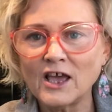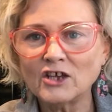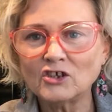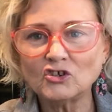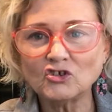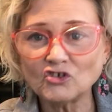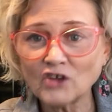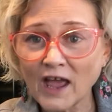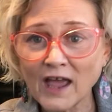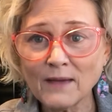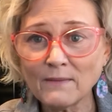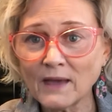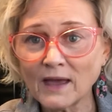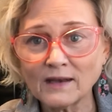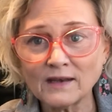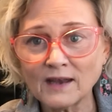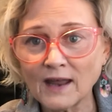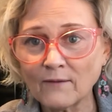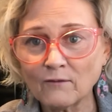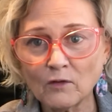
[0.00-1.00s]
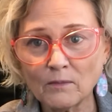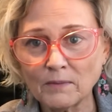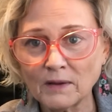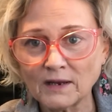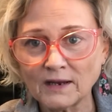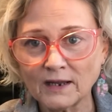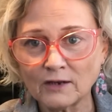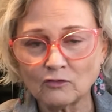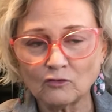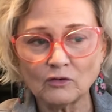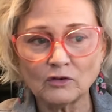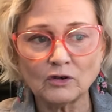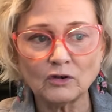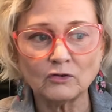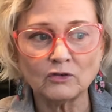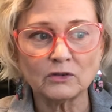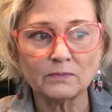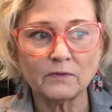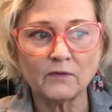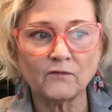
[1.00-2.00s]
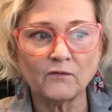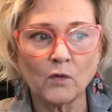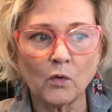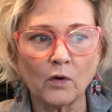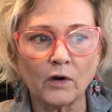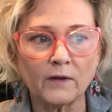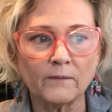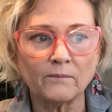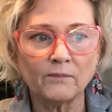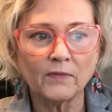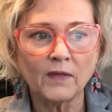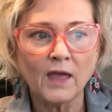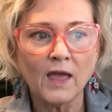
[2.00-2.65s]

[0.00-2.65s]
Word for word: Shame had never been introduced before.